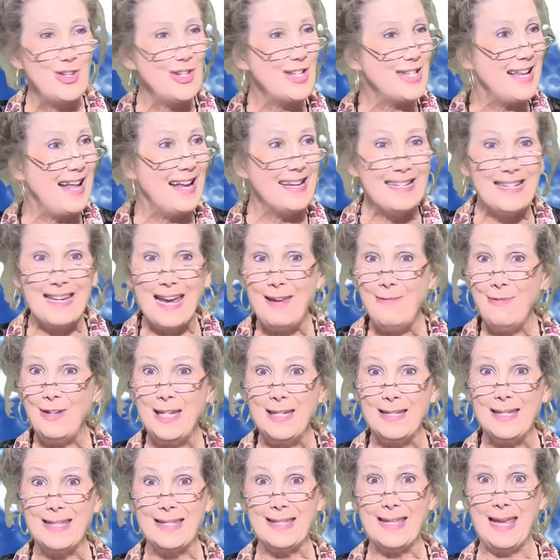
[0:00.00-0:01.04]
just like David
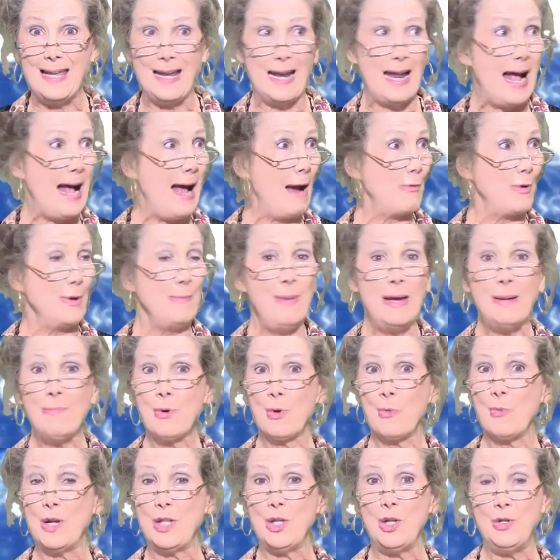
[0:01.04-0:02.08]
said, I
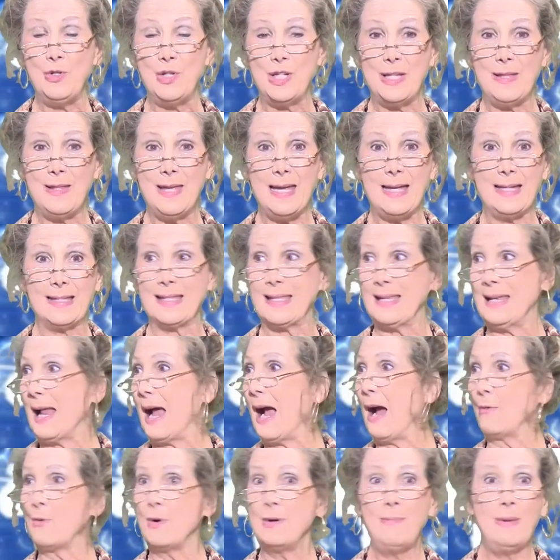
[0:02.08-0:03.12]
remember when you did this, and
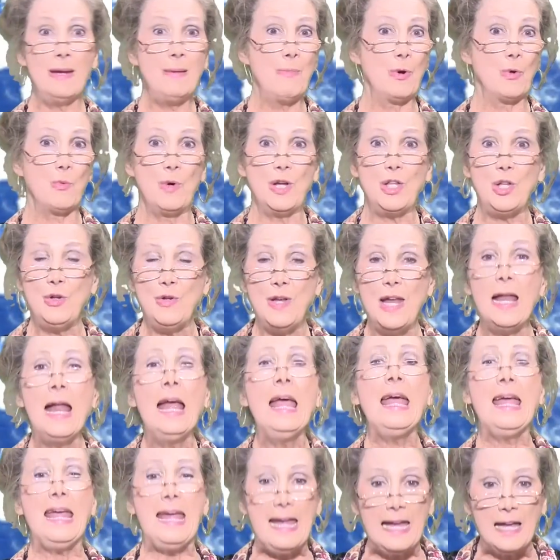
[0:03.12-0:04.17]
I remember when you did.
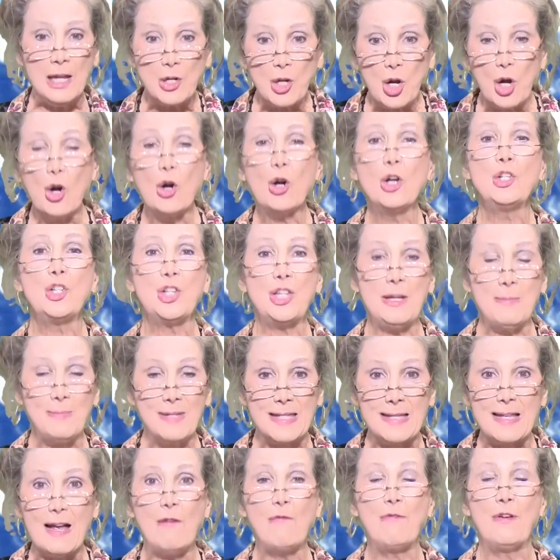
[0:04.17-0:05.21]
He encouraged
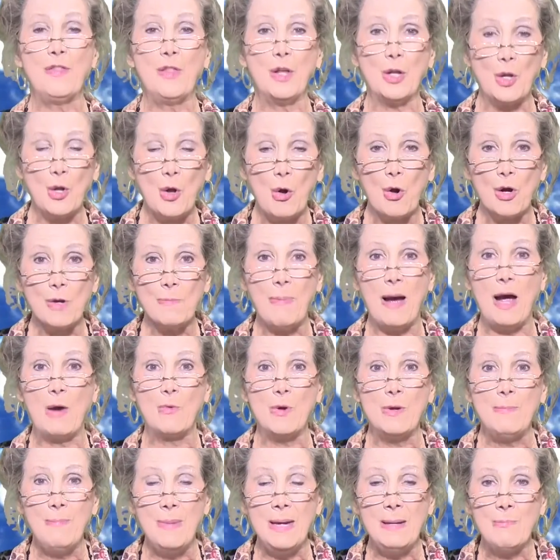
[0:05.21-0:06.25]
himself in the Lord by
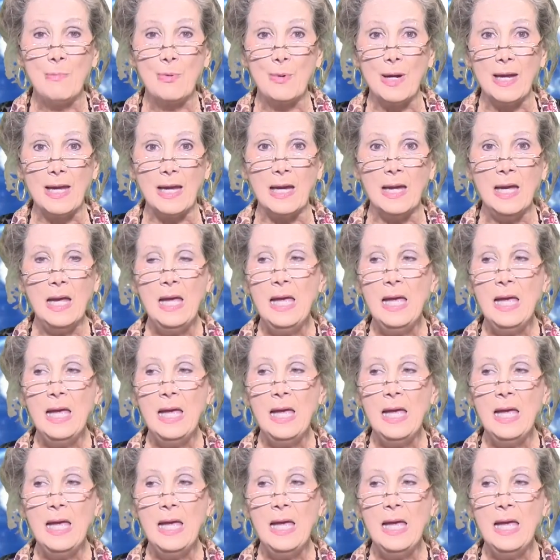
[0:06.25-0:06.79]
remembering.